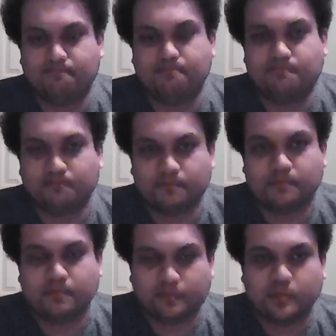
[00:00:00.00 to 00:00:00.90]
Dan and I
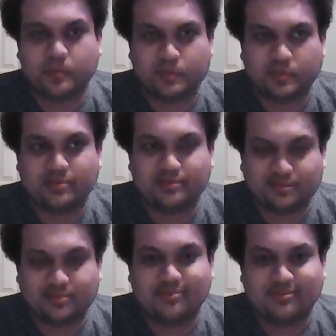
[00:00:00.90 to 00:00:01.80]
became great
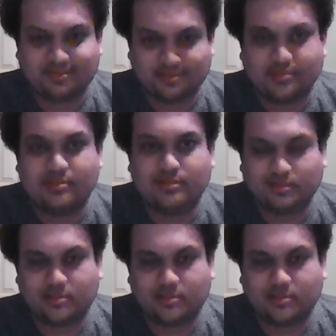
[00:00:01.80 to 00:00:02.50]
friends, and his career's